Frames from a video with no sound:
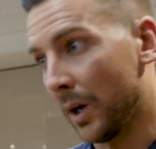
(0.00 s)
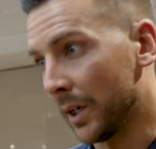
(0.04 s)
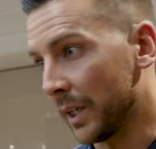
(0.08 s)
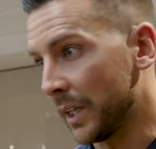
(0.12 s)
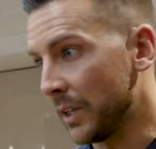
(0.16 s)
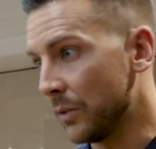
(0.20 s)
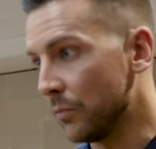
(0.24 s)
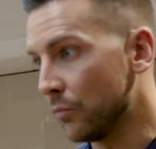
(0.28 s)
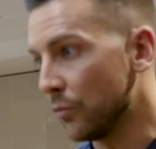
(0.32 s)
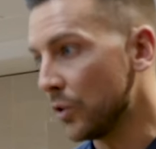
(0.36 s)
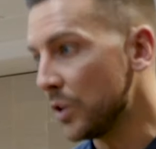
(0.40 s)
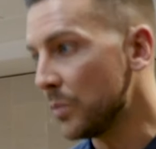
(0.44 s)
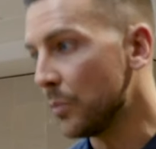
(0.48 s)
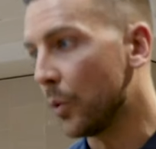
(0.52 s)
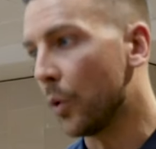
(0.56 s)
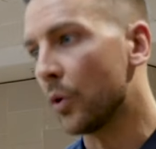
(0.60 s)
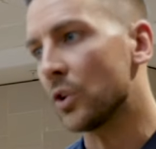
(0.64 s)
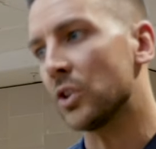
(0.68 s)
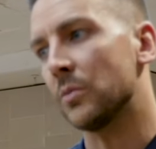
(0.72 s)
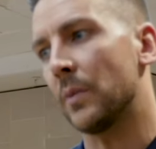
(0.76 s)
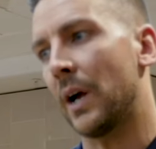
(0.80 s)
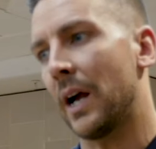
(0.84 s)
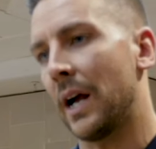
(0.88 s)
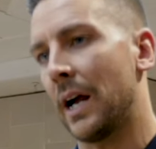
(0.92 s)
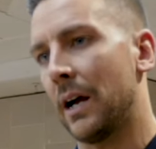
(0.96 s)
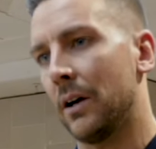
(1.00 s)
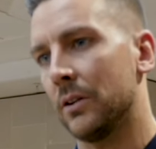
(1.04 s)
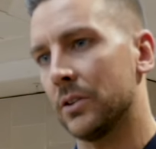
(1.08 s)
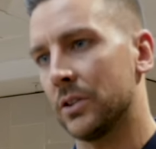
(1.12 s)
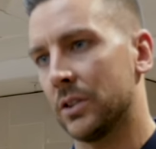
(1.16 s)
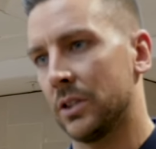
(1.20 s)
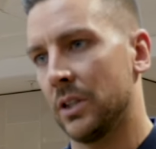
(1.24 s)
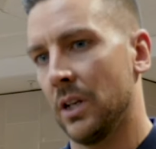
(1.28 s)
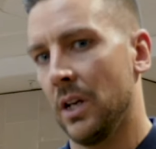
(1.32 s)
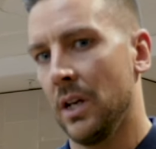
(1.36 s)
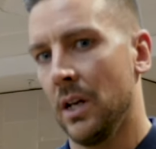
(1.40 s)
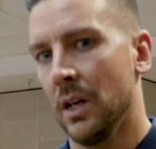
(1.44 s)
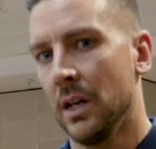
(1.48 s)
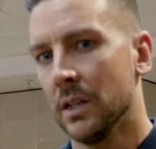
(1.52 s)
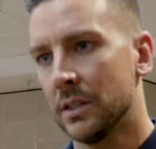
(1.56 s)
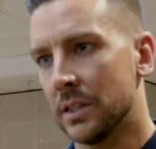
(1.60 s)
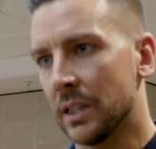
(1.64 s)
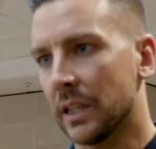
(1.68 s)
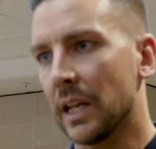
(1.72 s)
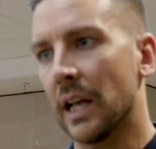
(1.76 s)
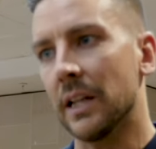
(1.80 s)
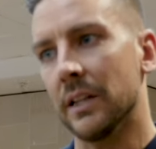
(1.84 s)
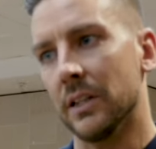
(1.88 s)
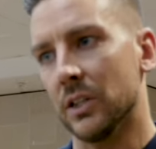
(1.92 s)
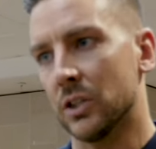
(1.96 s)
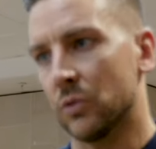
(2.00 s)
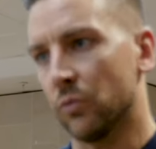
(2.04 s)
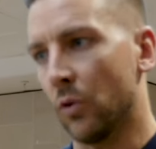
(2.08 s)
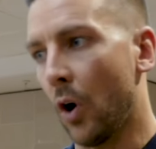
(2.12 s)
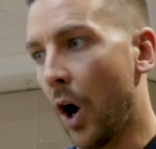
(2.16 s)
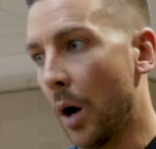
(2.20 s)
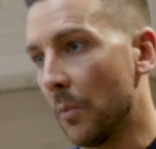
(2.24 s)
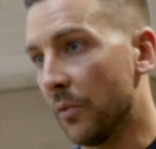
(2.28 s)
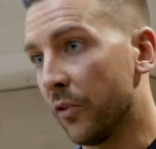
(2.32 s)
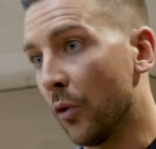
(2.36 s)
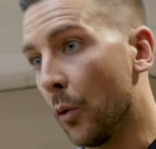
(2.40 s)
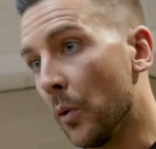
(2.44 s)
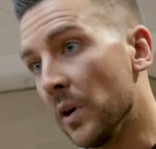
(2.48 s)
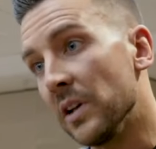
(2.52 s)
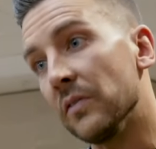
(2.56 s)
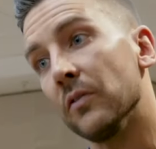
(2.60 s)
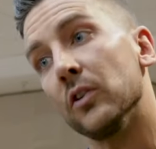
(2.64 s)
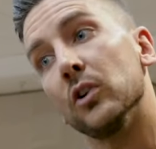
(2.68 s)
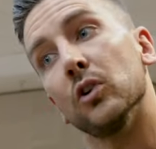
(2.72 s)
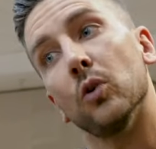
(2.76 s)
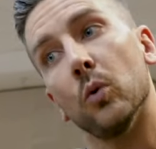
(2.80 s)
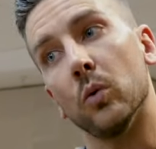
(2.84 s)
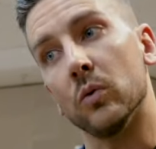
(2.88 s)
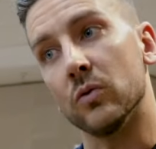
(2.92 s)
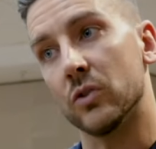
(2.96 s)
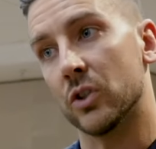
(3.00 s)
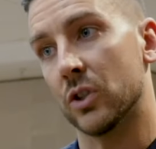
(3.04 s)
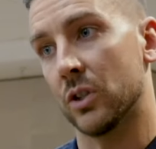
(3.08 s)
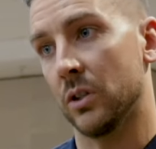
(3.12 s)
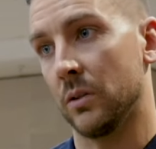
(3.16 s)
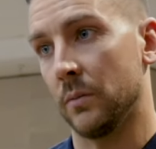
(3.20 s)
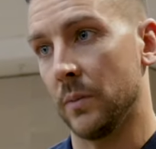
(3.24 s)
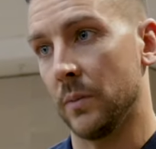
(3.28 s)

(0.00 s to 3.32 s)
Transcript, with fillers: money, remortgaging my house to get this right before we even launched.